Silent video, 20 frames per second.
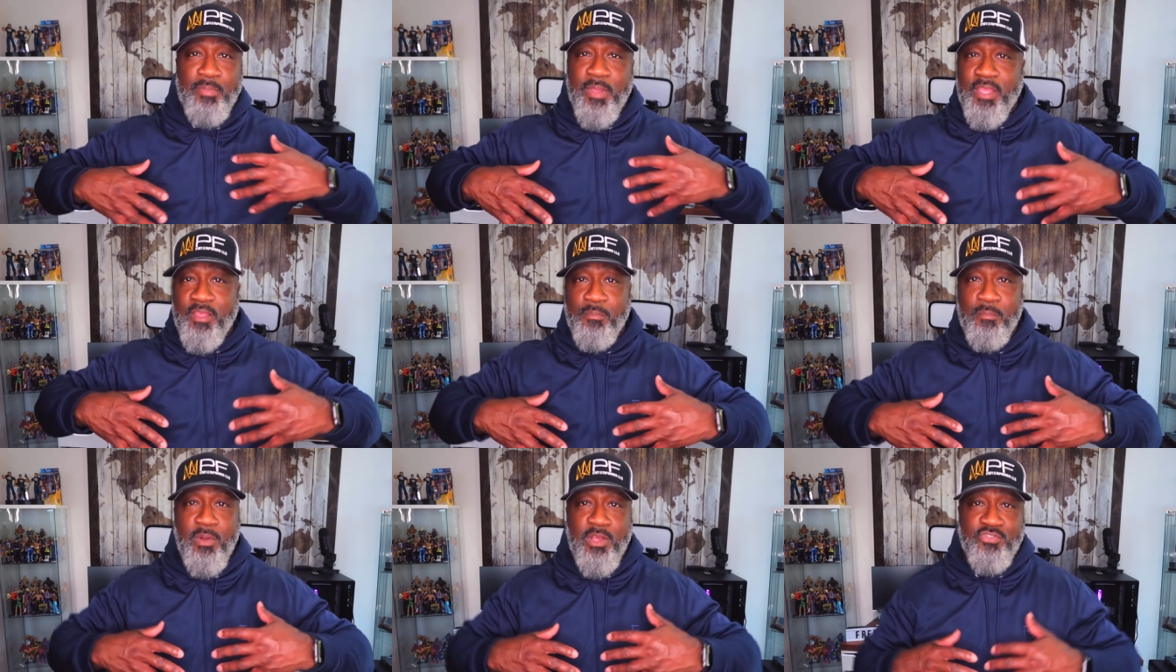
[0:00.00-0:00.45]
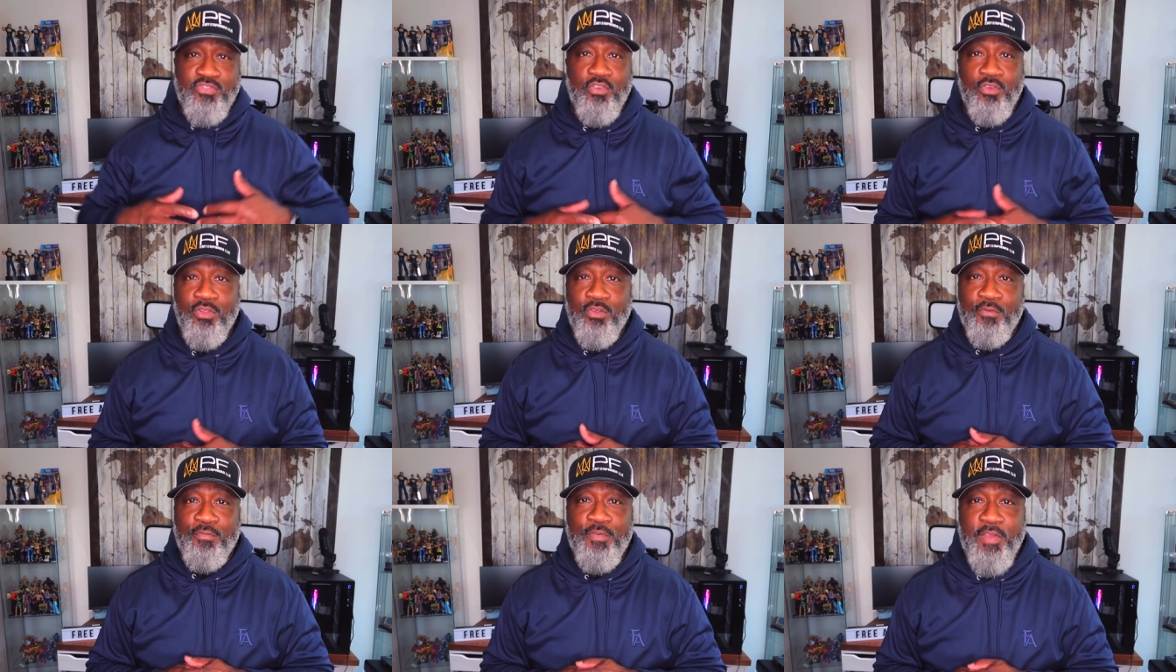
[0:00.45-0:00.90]
big
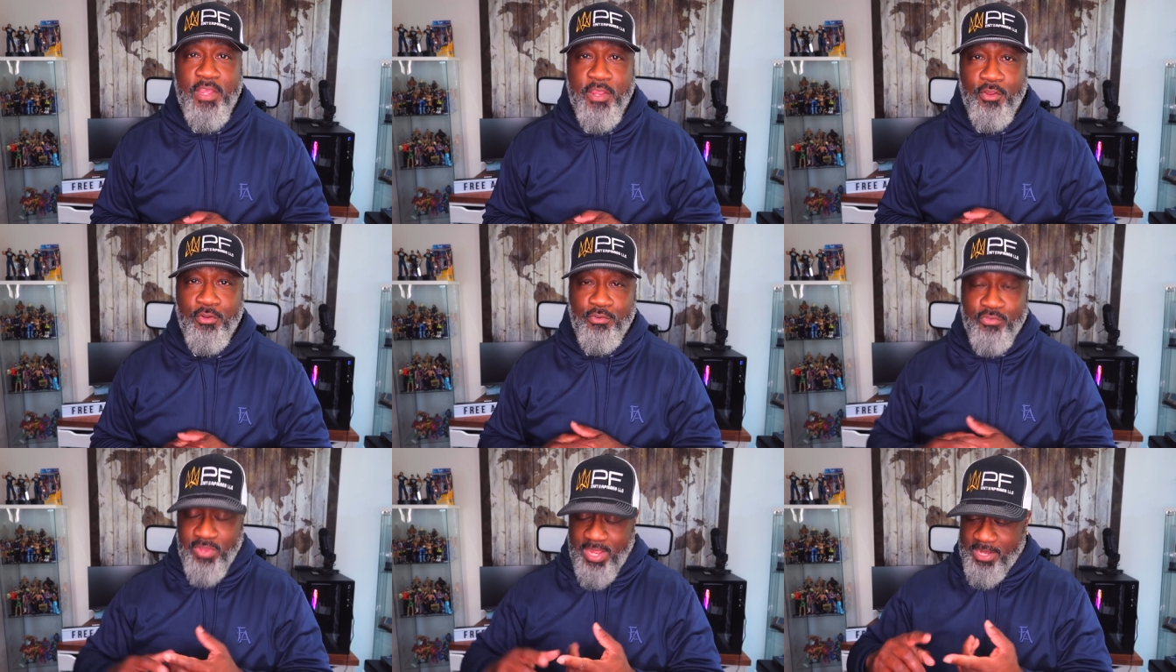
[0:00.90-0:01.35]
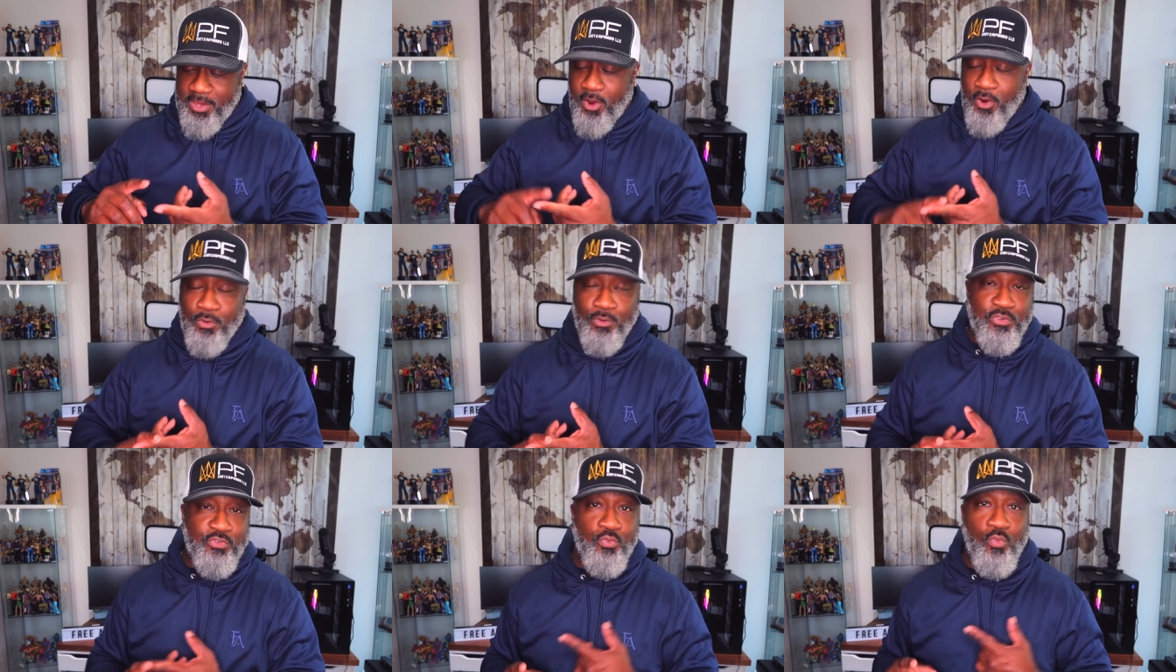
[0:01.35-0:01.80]
muscular figures like
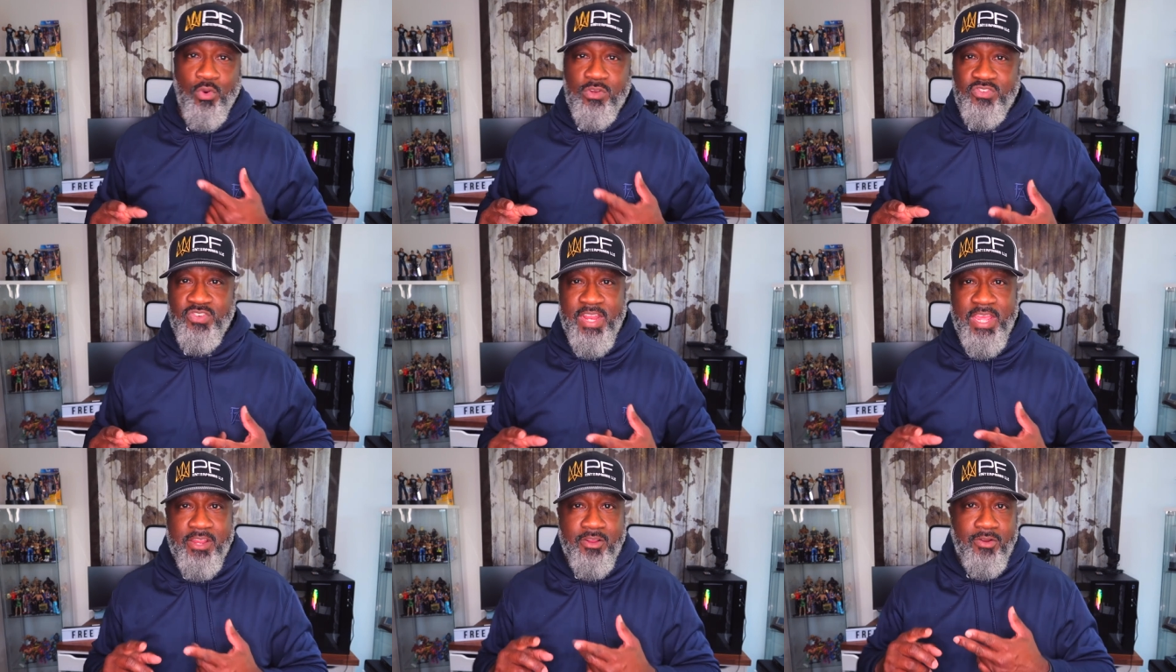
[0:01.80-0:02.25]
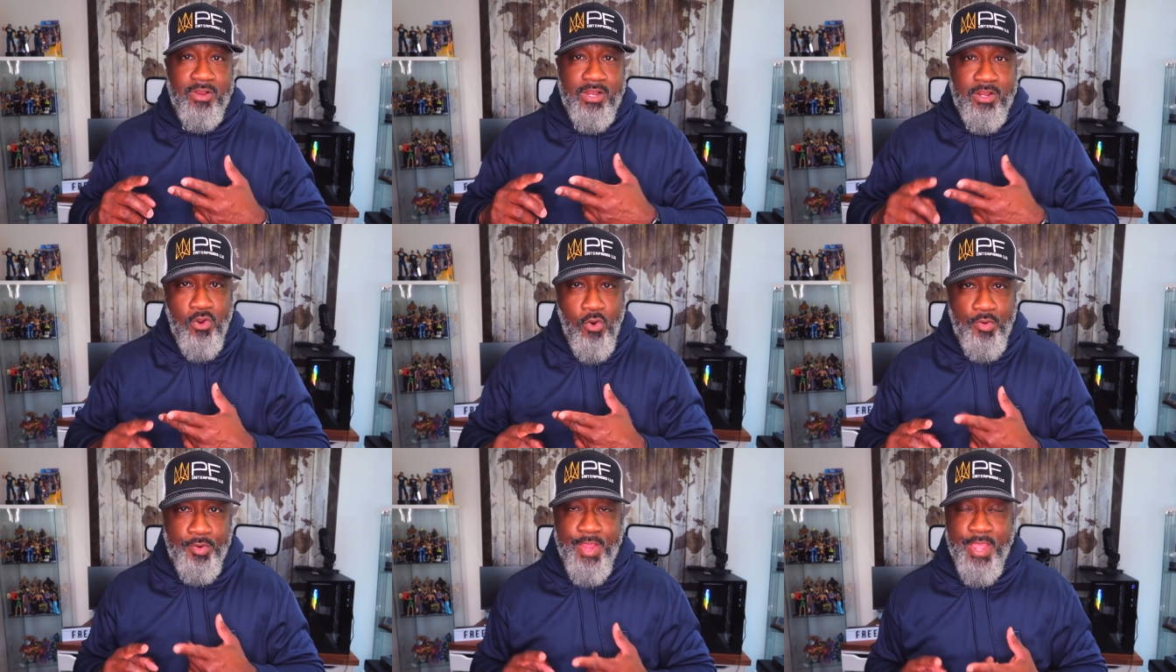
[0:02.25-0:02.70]
Arnold Schwarzenegger
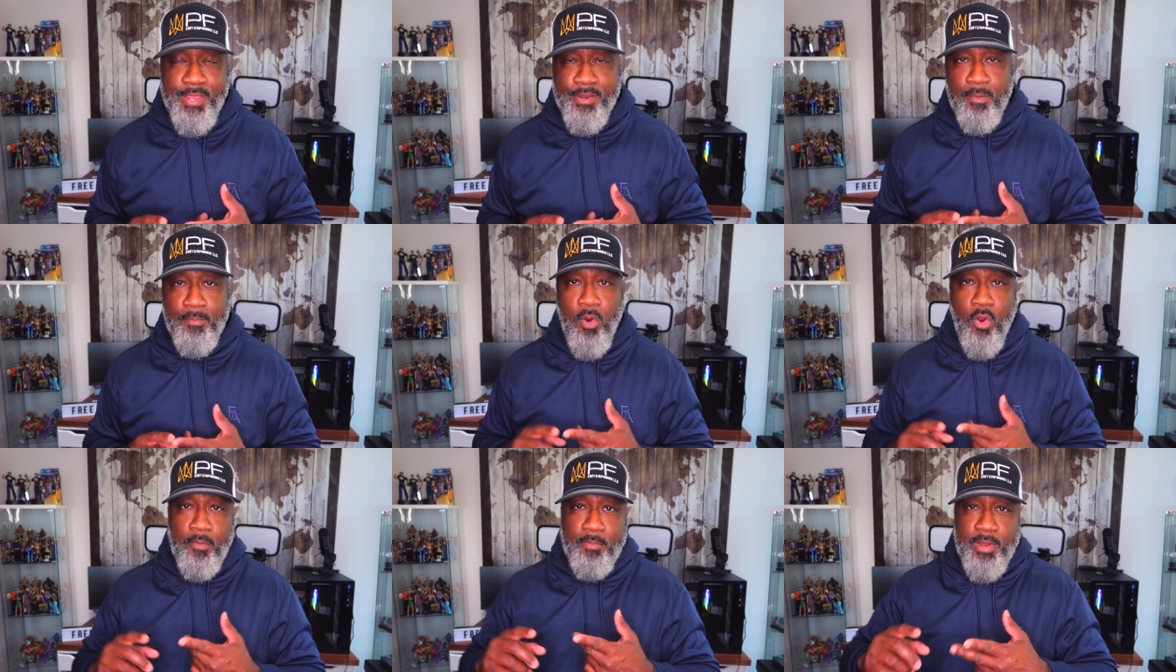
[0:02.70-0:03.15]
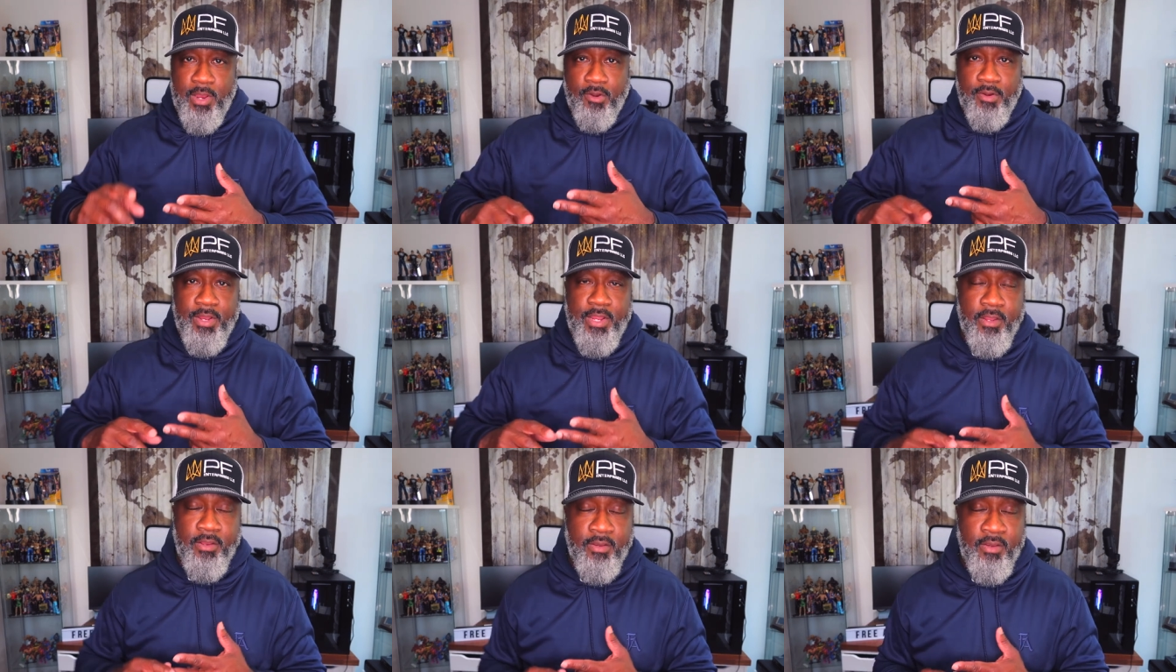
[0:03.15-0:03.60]
and Conan the
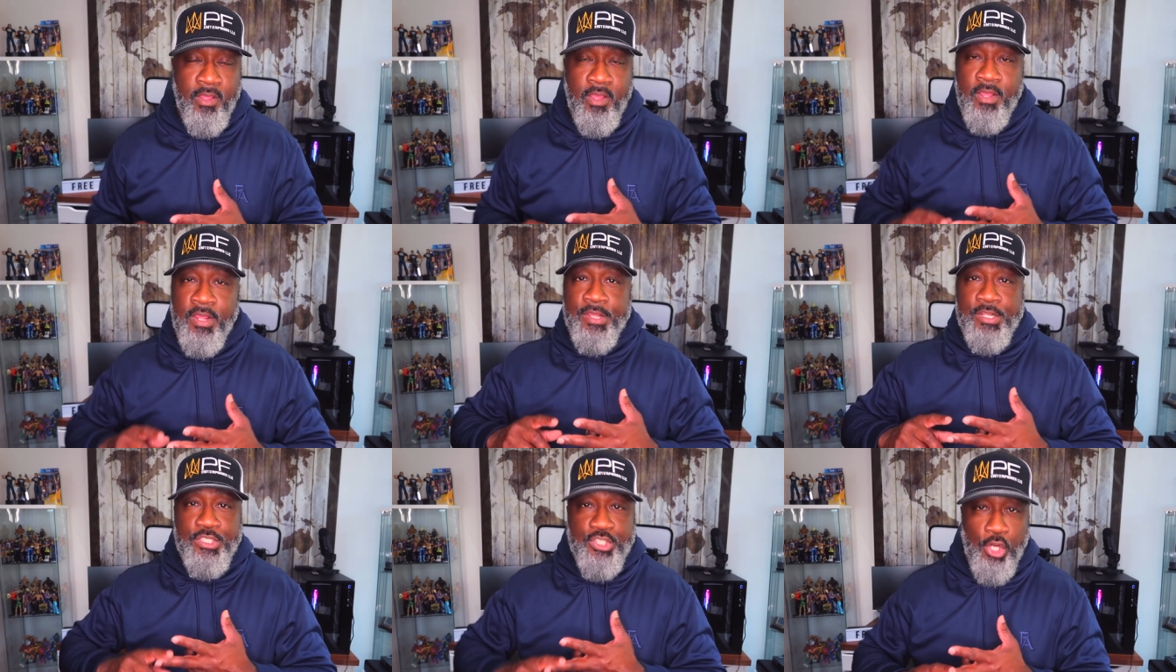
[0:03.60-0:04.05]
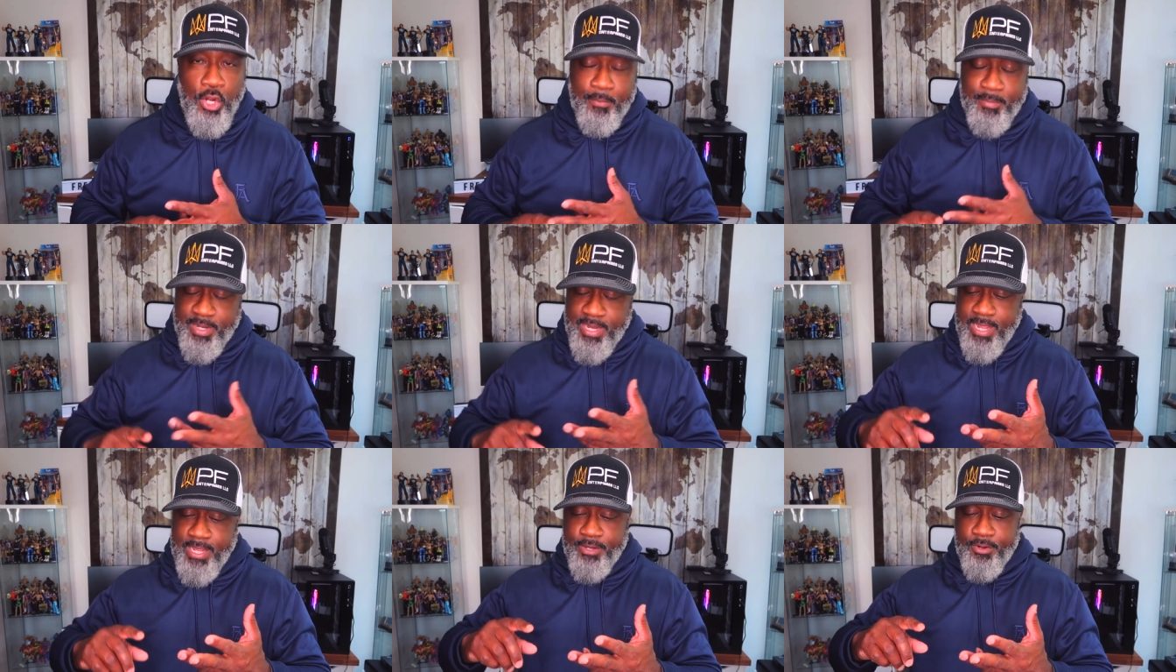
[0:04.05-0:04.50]
Barbarian,
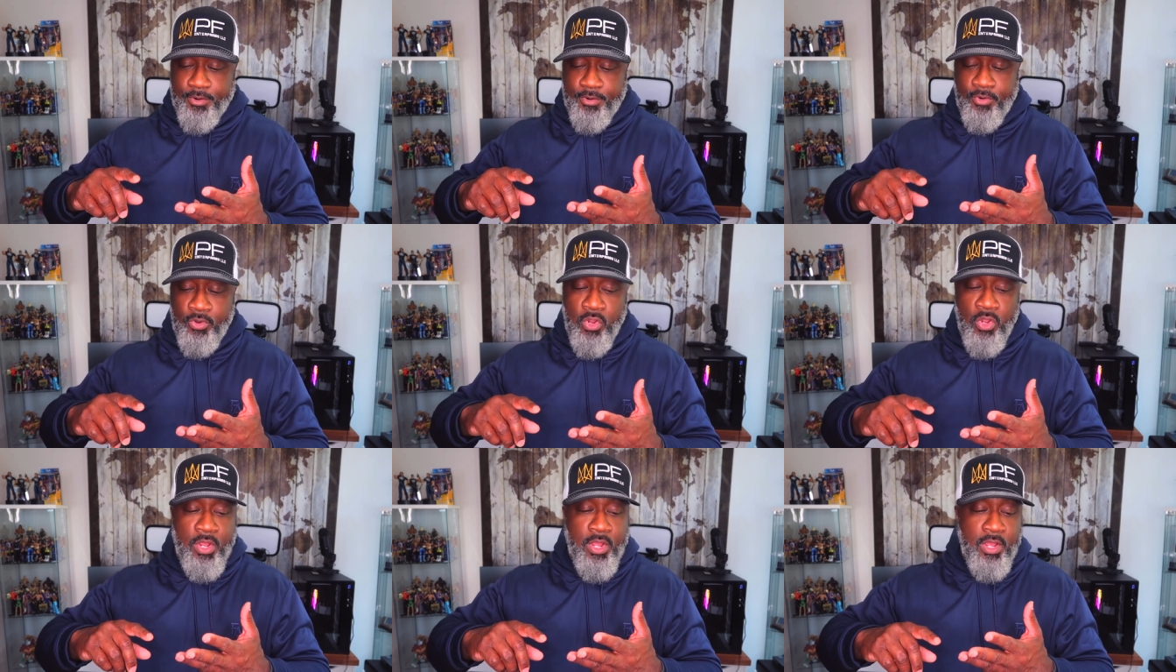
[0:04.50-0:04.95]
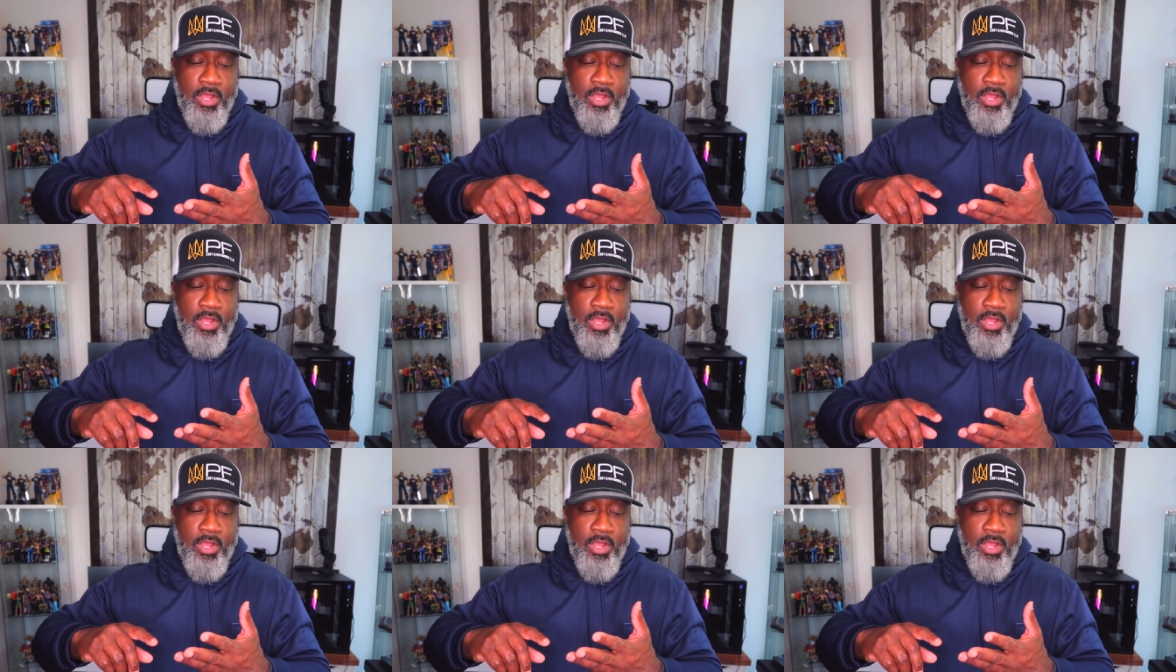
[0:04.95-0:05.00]
Terminator.